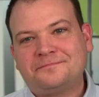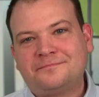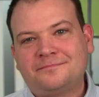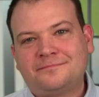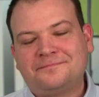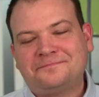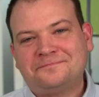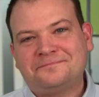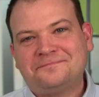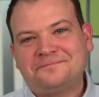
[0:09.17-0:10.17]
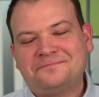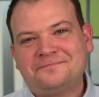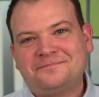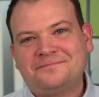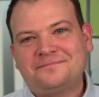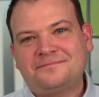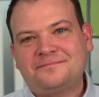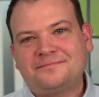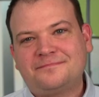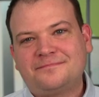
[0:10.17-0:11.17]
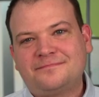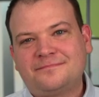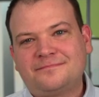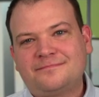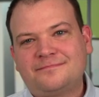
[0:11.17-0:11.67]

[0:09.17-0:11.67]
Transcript: This person isn't speaking.